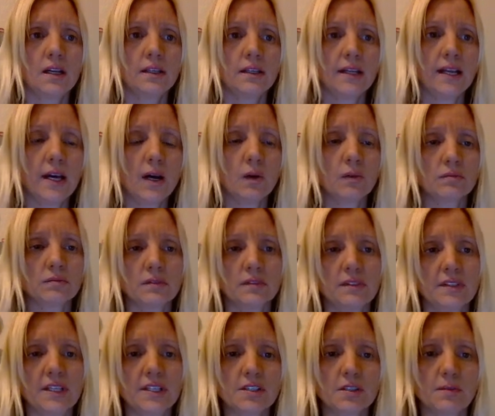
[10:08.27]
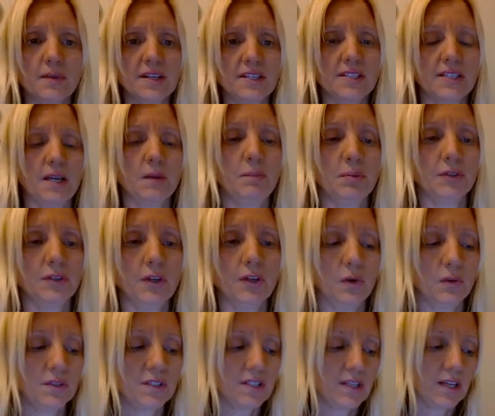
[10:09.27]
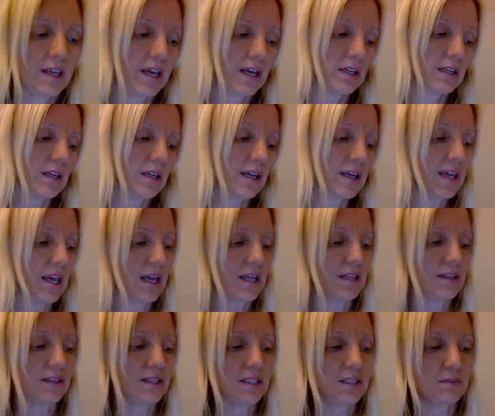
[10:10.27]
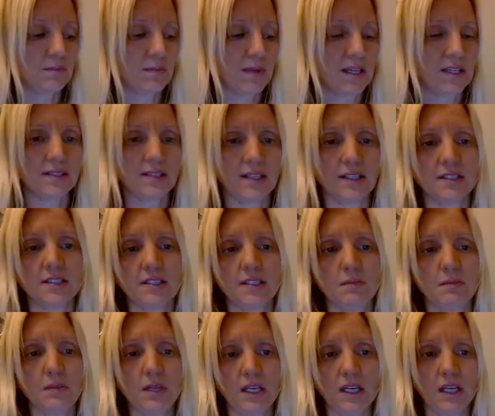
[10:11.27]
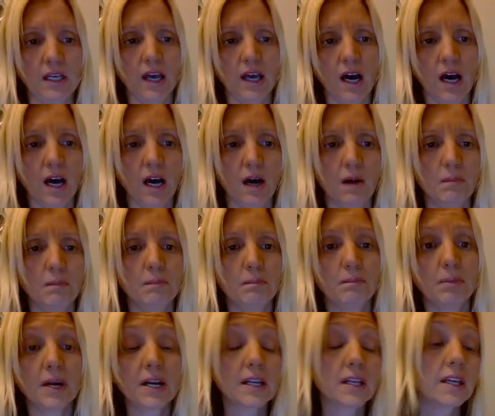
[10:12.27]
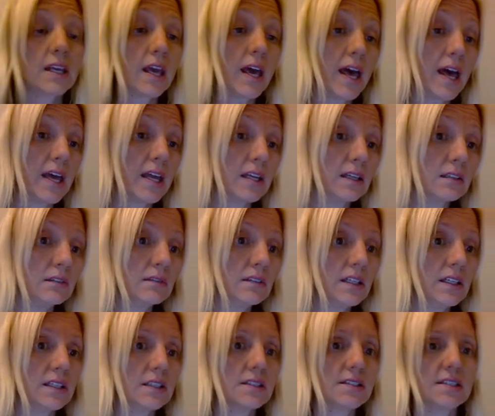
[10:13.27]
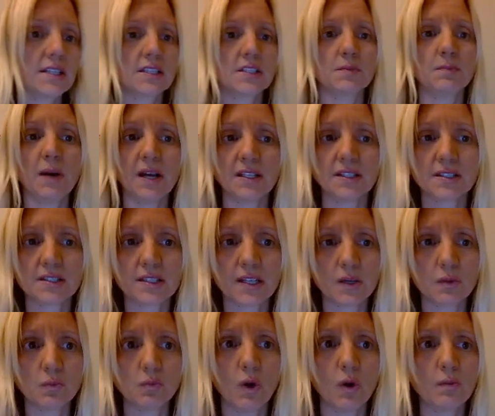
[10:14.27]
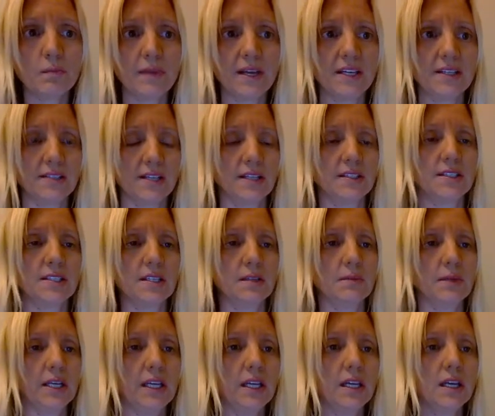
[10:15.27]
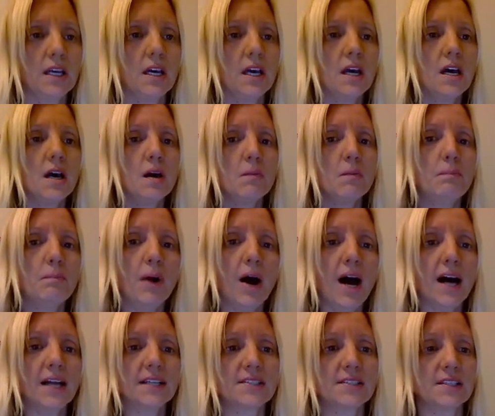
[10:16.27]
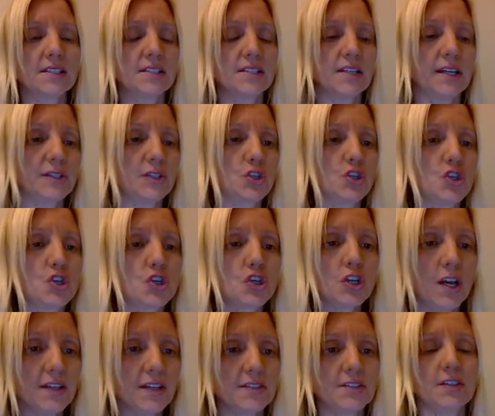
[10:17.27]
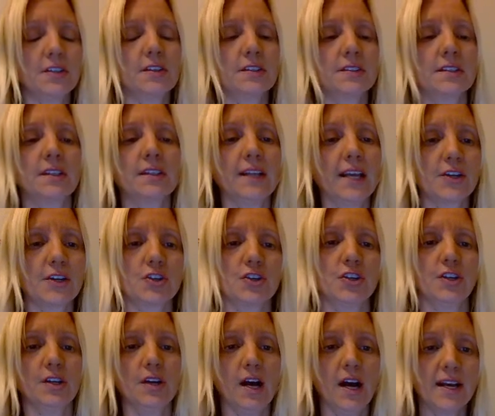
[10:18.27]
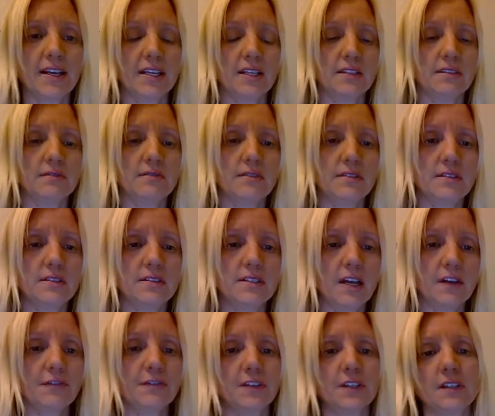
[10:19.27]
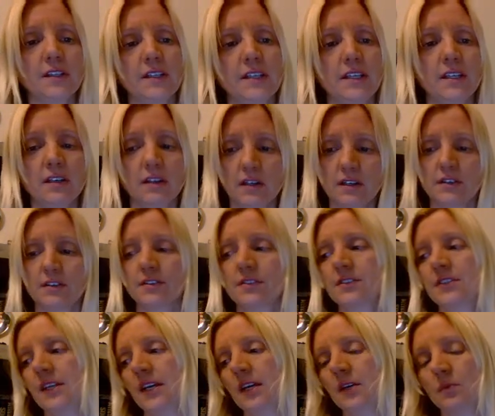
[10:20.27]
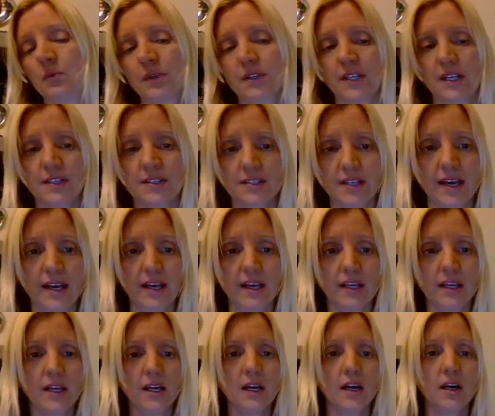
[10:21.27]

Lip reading: Now, these are my sample notes, and again, these make sense to me. But again, in 6 months, they won't make sense to me. But since I just heard the lecture, I can definitely understand what they say.